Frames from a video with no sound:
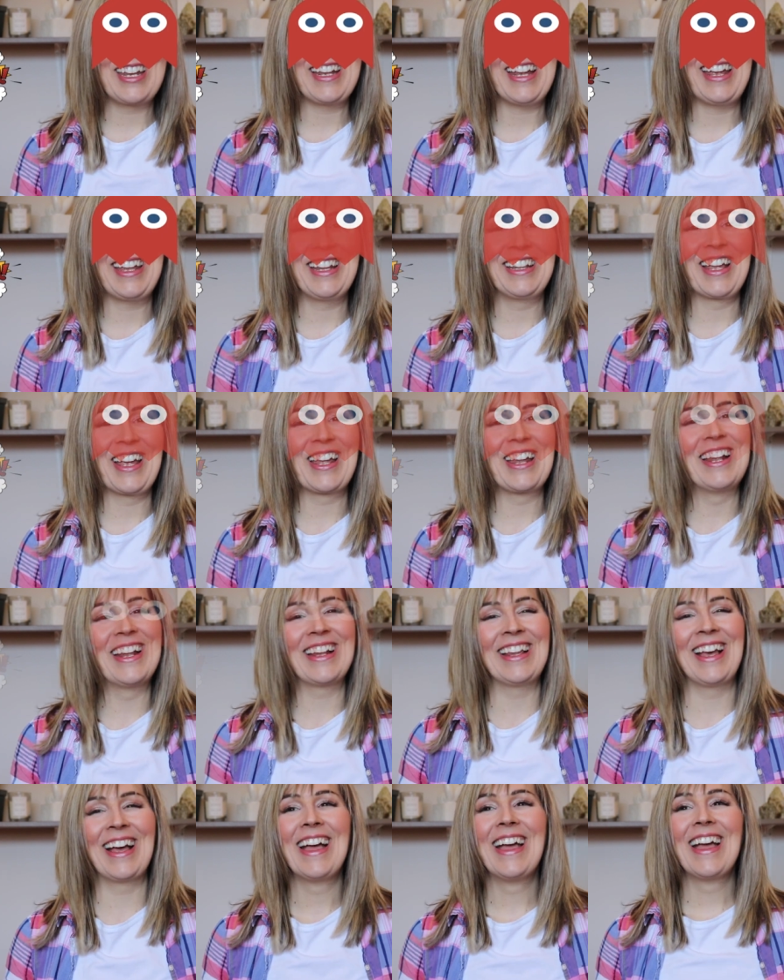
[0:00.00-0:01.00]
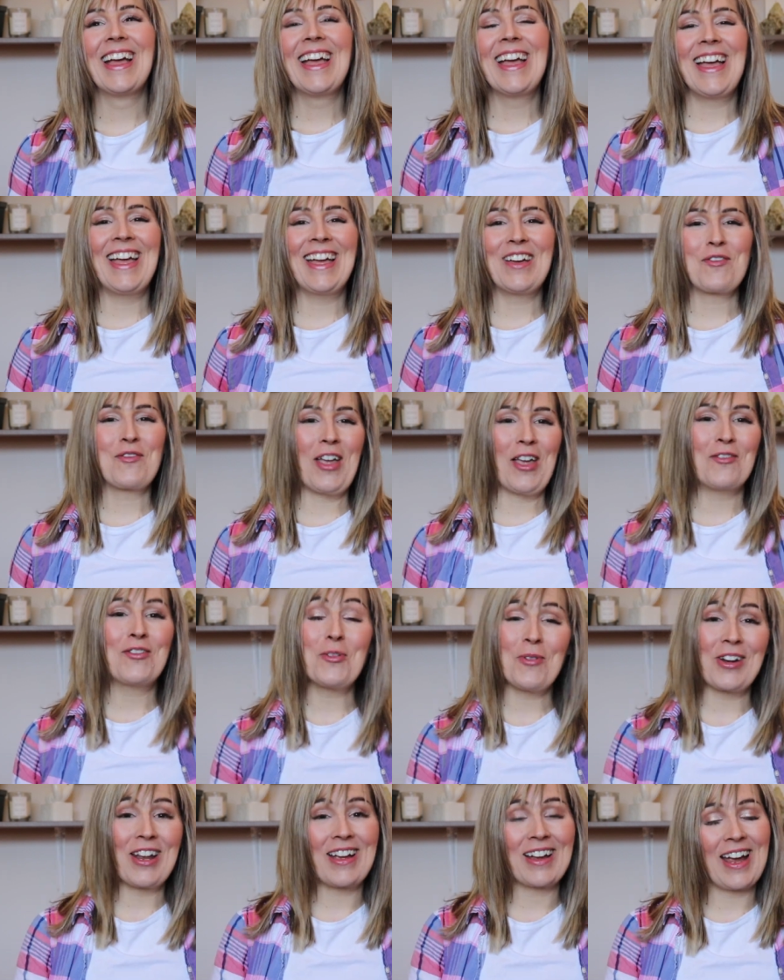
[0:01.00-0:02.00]
if you
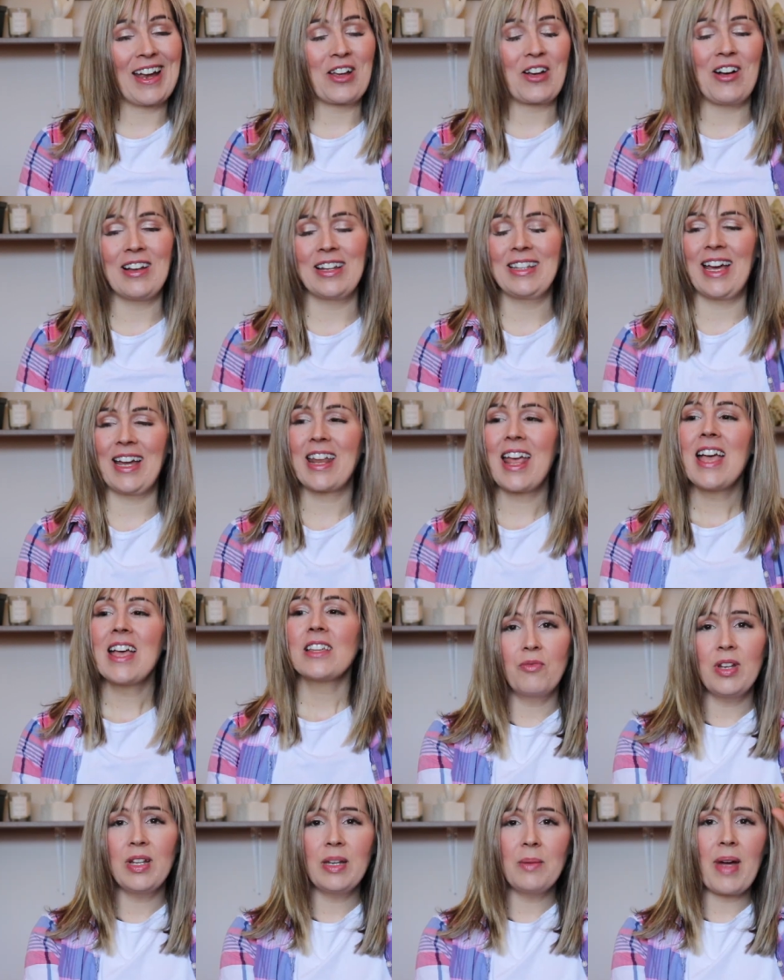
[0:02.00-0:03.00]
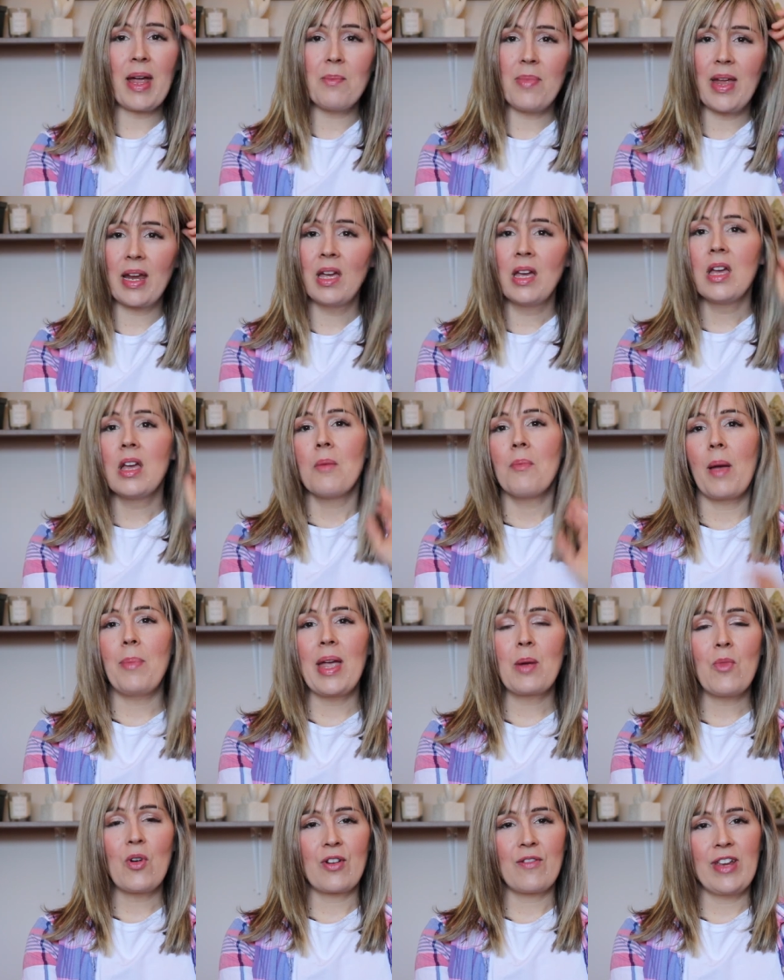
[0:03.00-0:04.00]
want to kind of call it that. So really my big, my
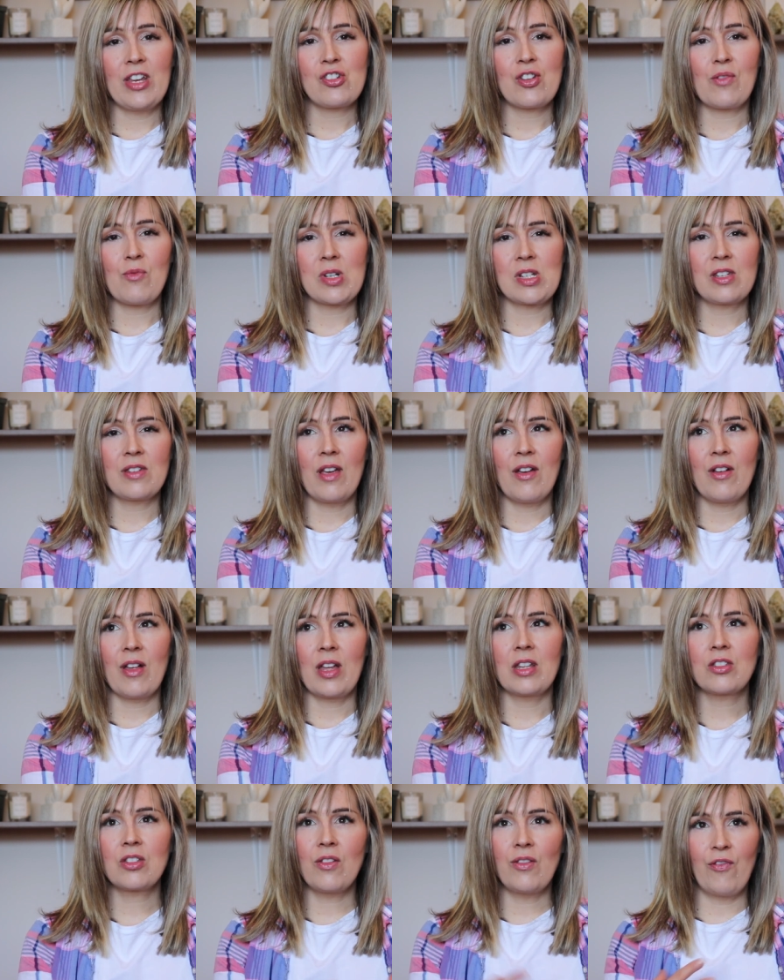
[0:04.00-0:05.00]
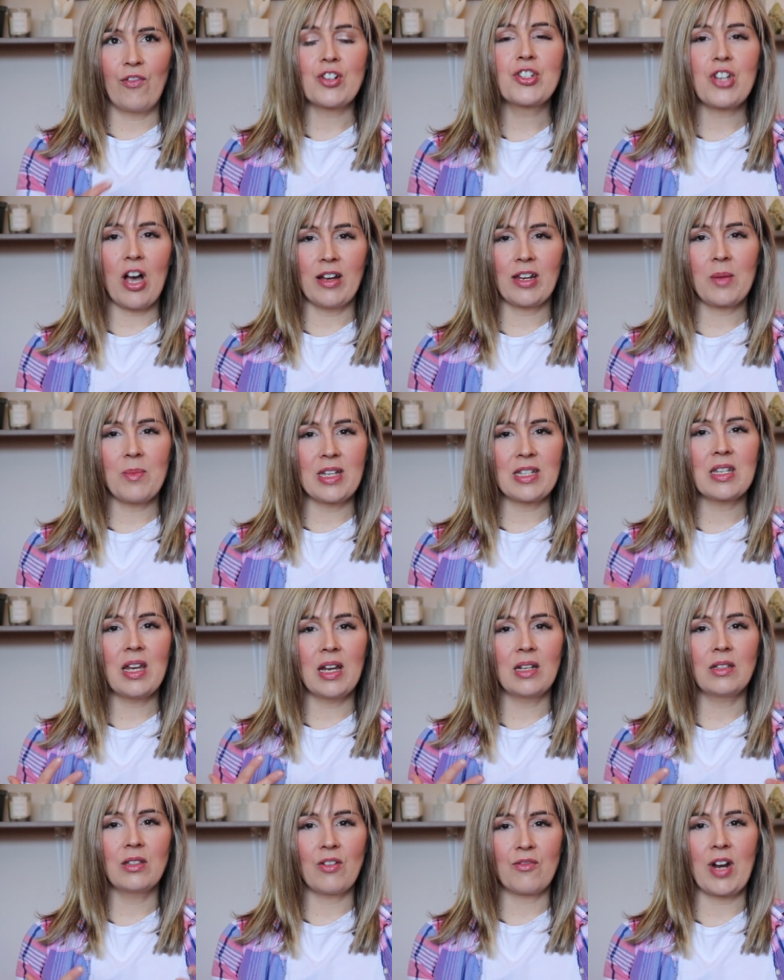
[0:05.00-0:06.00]
big motivation was for
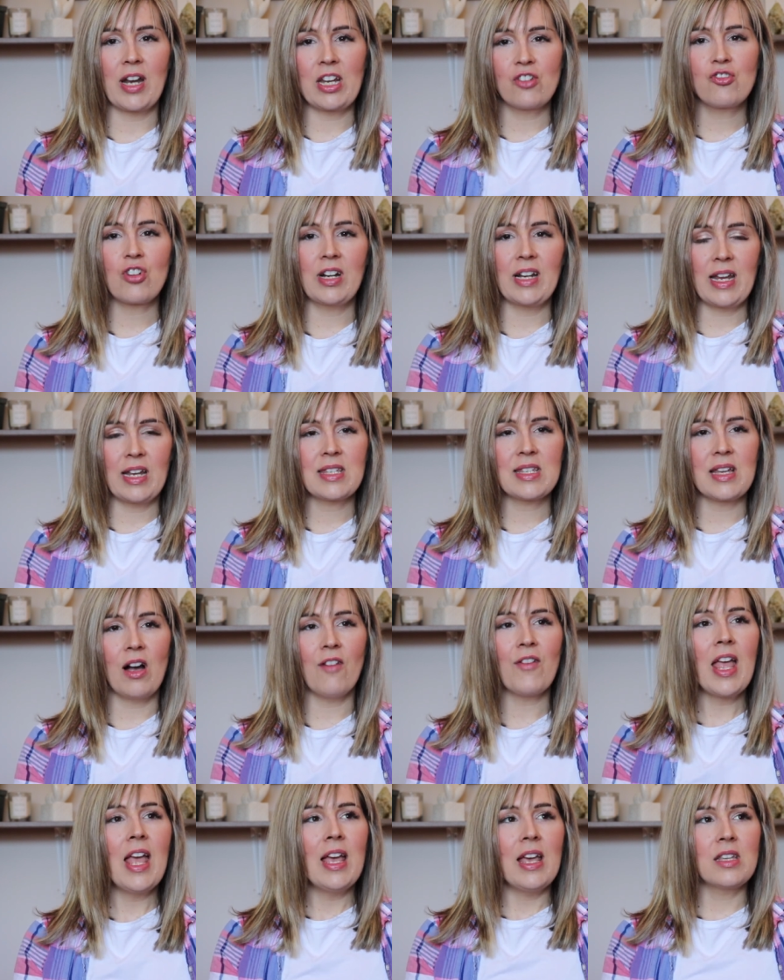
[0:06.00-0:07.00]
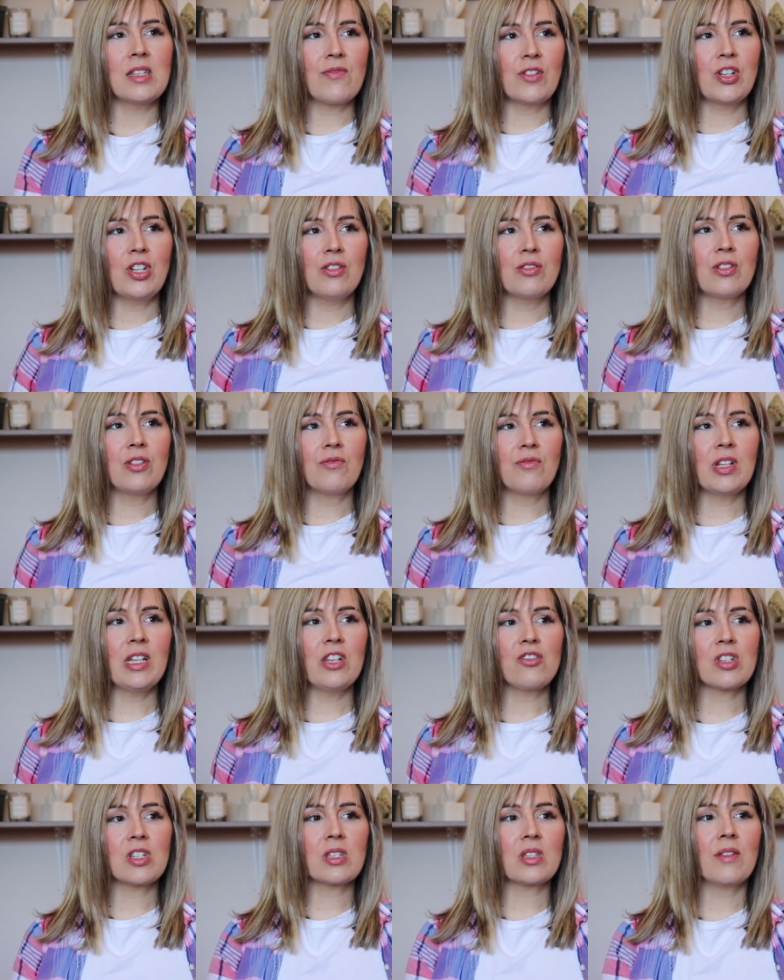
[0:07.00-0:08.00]
documenting the running journey itself is for you to
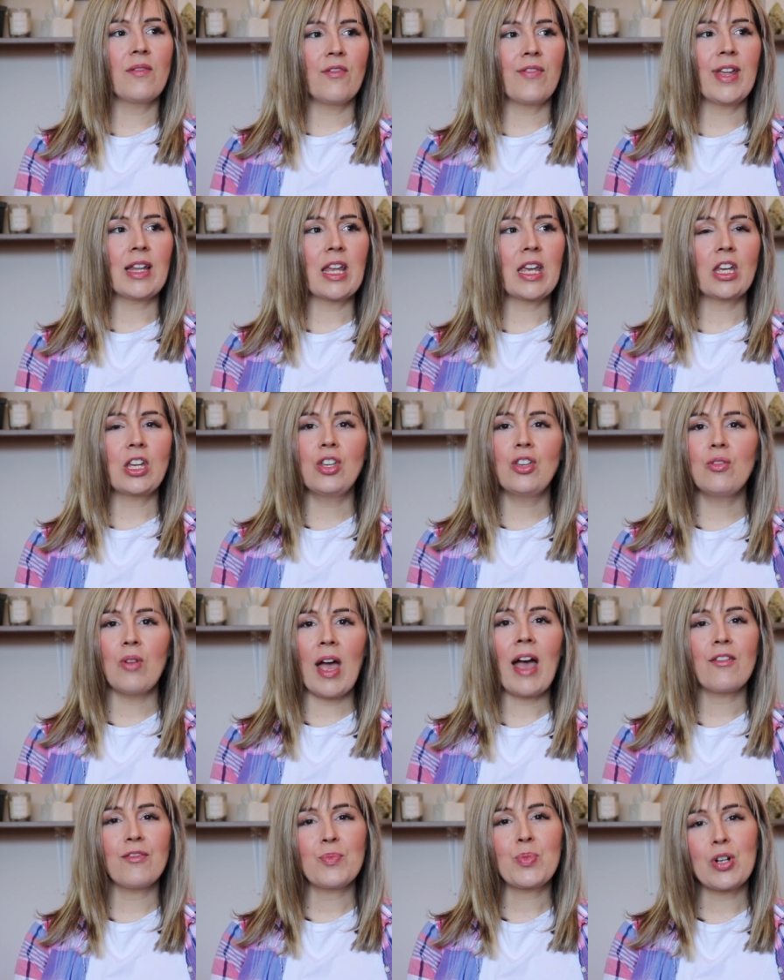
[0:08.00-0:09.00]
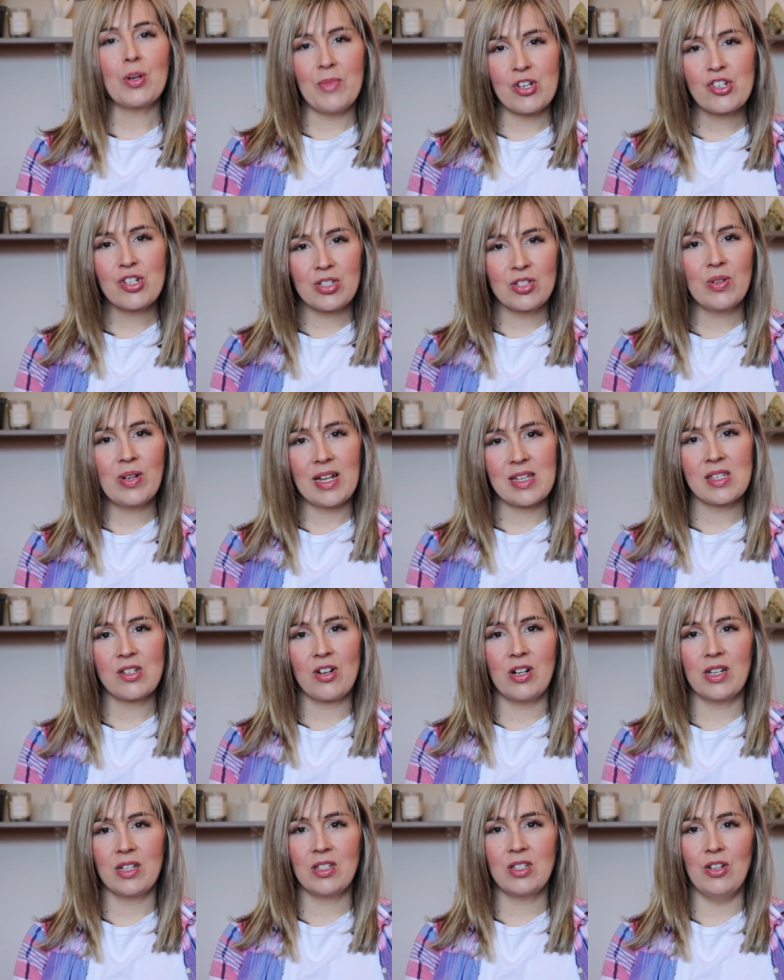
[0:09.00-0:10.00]
really just feel like you have permission to get
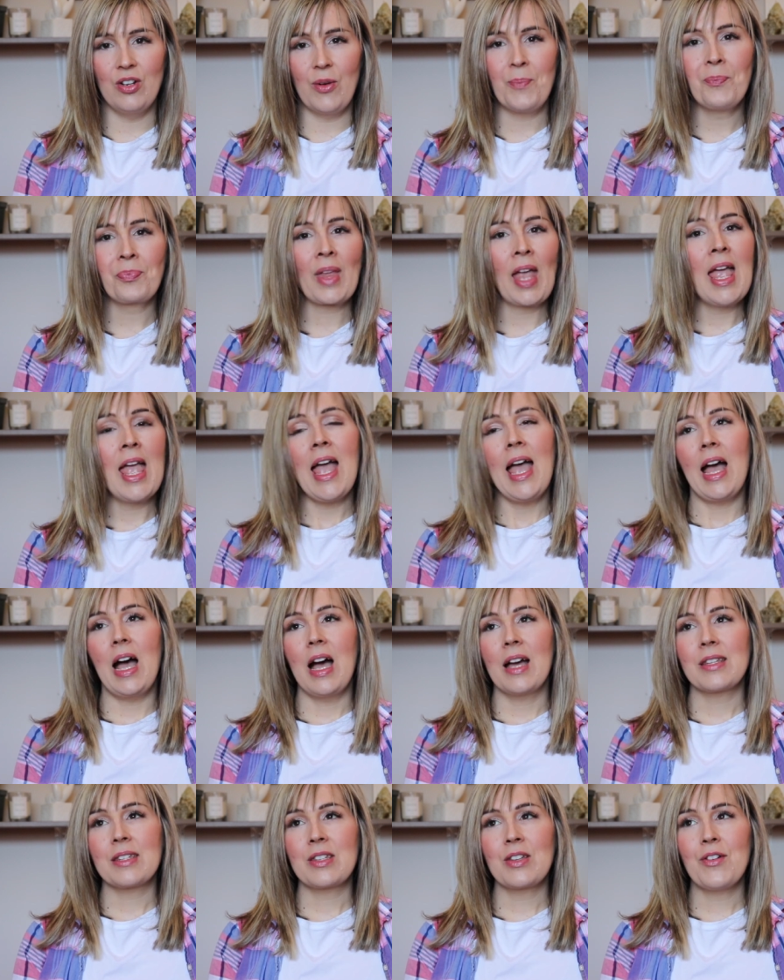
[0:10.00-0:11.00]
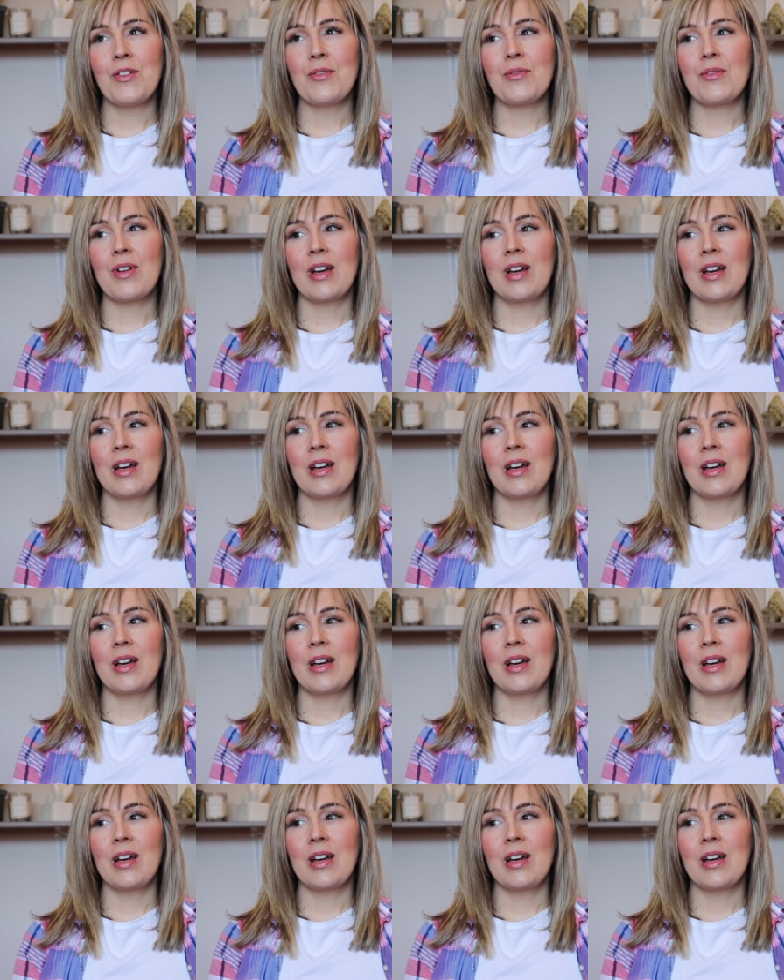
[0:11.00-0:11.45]
started too. So